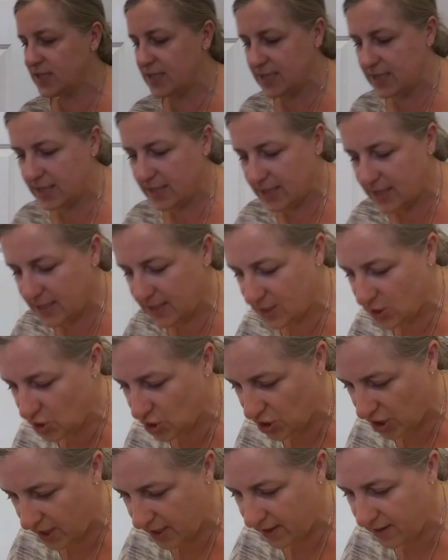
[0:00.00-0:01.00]

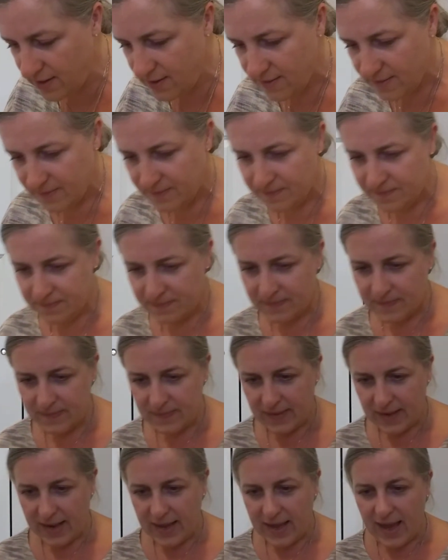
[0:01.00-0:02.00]
this year.
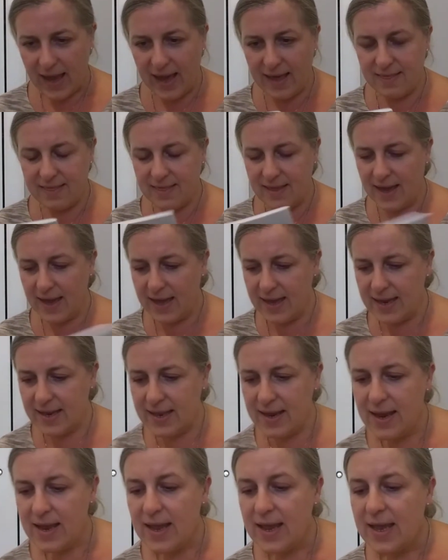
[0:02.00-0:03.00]
And
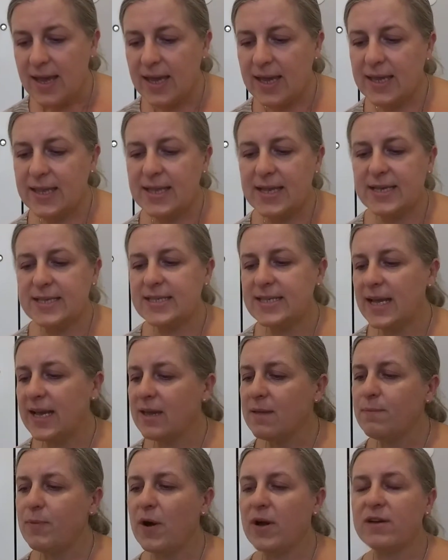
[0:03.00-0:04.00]
then in the
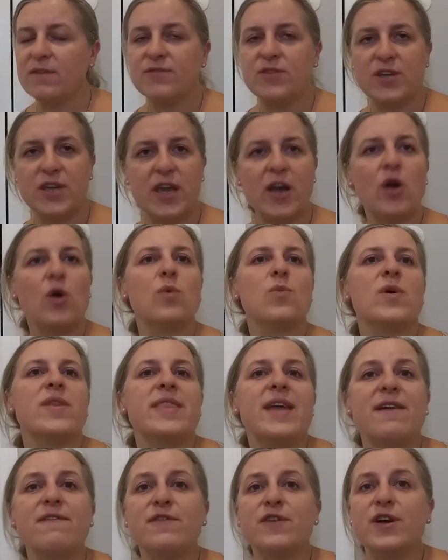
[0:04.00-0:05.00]
second part of the year, or
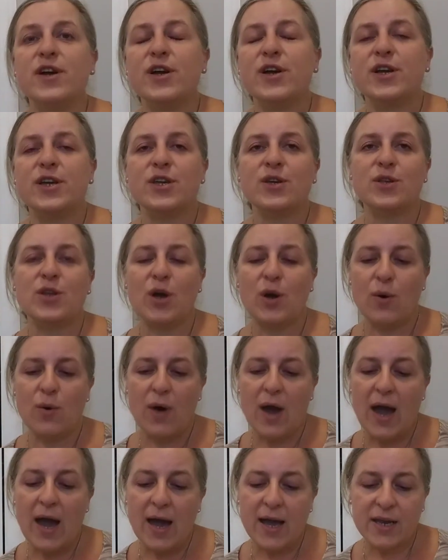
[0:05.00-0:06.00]
whenever, you
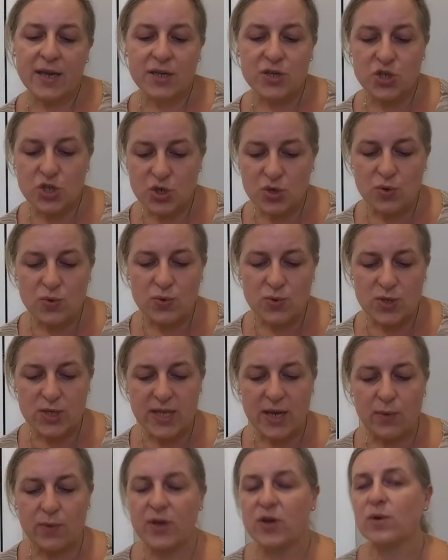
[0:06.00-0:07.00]
know, I choose
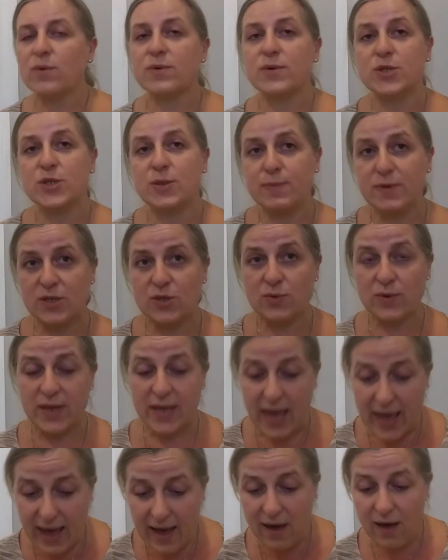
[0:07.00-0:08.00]
that we're going to be doing
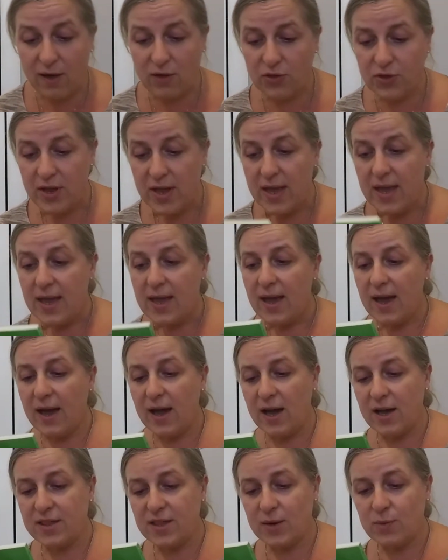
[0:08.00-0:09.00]
health,
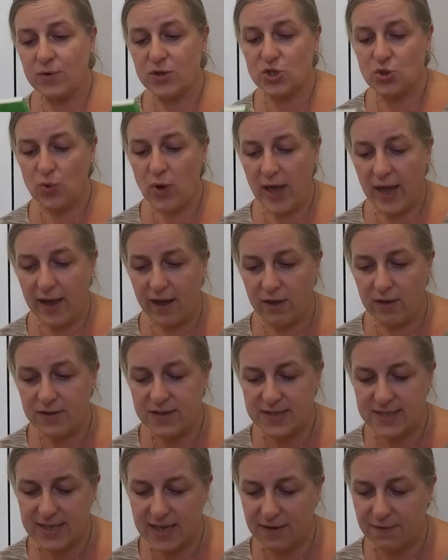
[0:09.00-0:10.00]
then we do
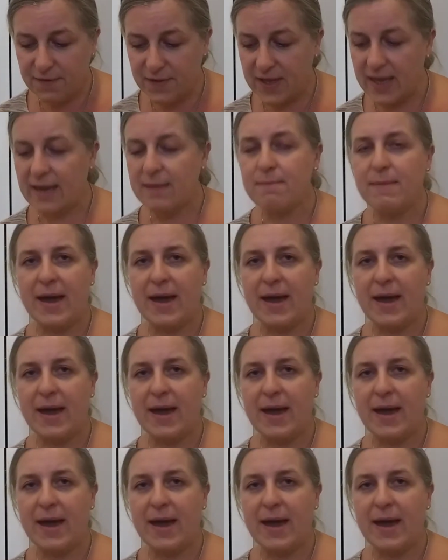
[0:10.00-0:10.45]
health, safety, and